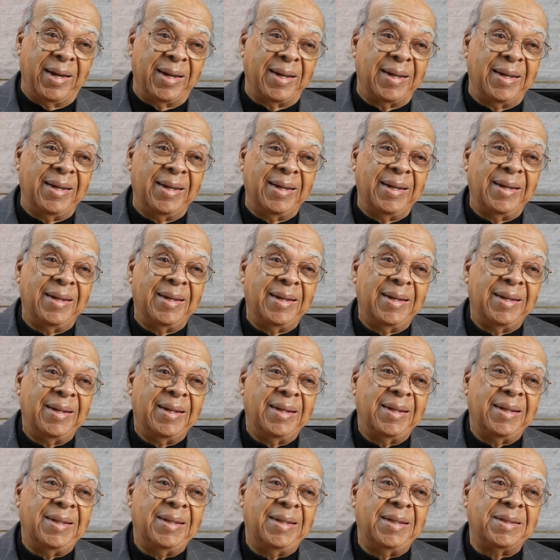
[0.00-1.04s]
Yeah, I understand.
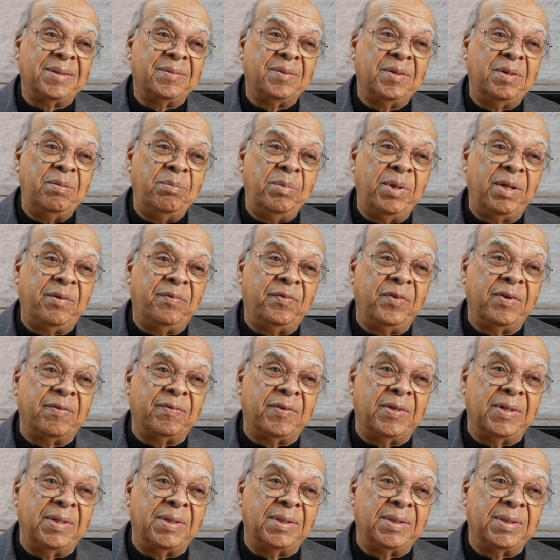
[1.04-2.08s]
This was the mid
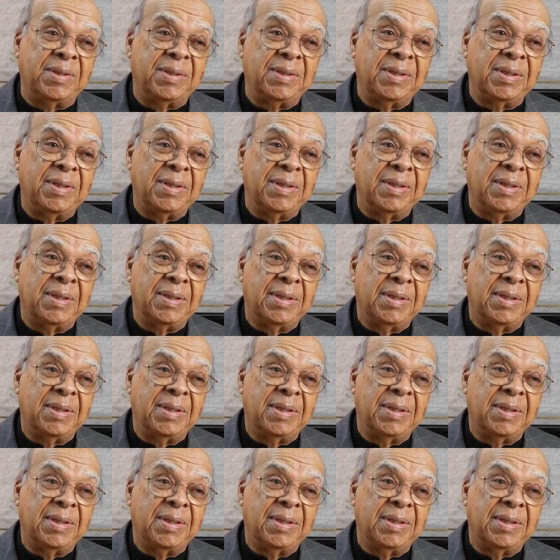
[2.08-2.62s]
50s. Okay.